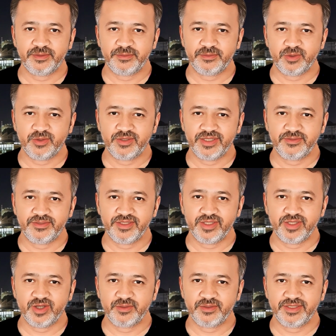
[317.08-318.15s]
Most of the
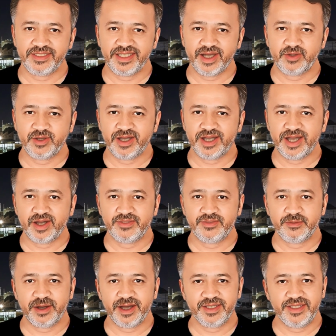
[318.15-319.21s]
surface area of
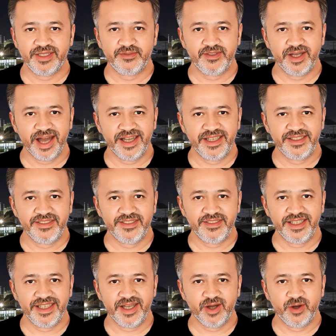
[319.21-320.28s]
a pellet of
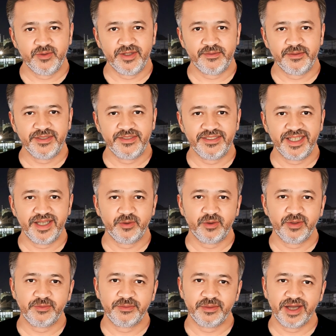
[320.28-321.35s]
catalyst can only be seen
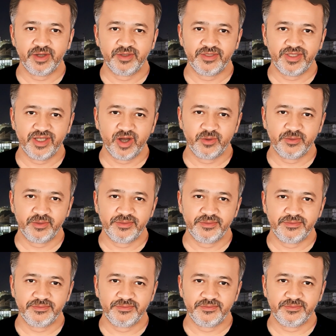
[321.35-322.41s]
with a microscope.
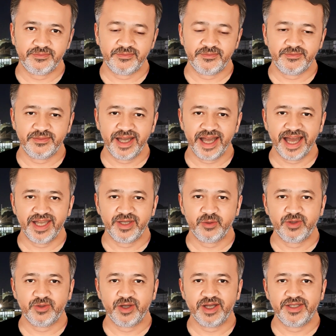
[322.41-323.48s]
As
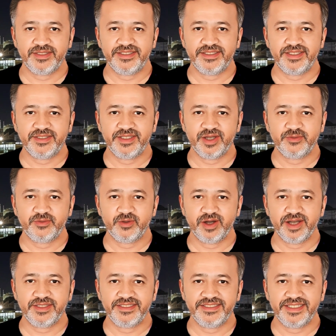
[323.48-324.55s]
we try to
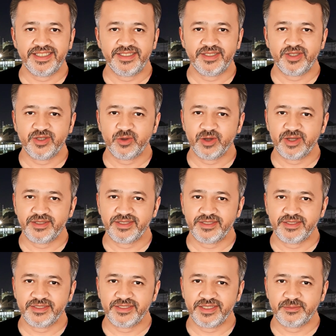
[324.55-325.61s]
desulfurize diesel oil,
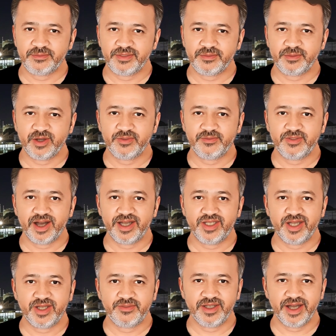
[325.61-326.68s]
some small
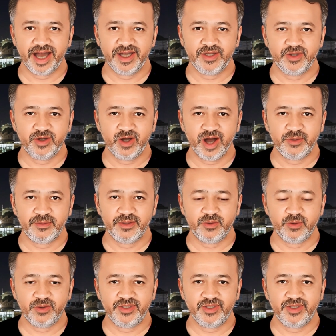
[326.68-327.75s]
fraction of the
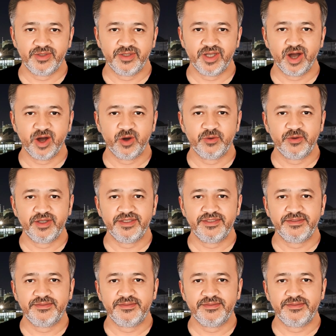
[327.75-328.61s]
hydrocarbon will turn to coke.